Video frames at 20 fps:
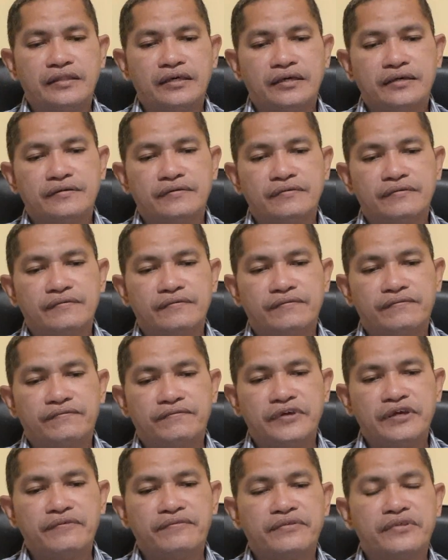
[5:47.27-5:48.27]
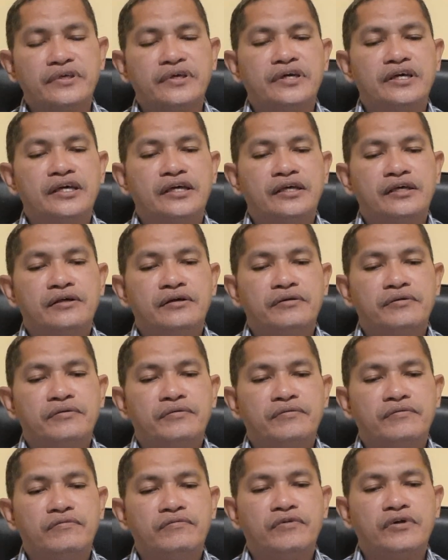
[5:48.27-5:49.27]
the fifth
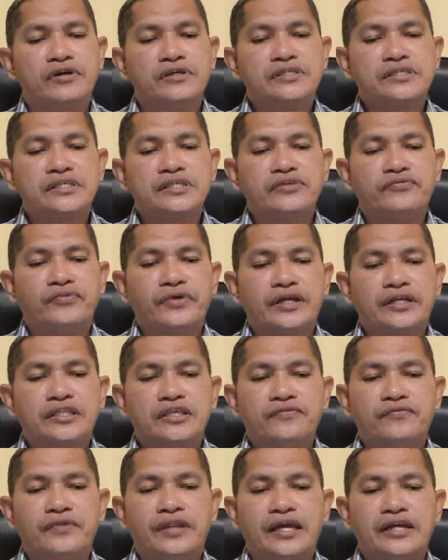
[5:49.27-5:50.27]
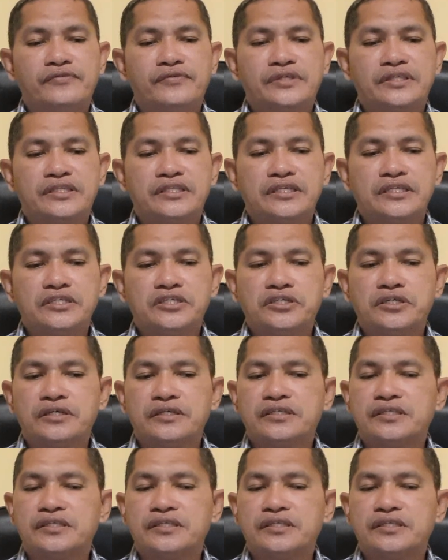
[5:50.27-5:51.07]
was effective language teaching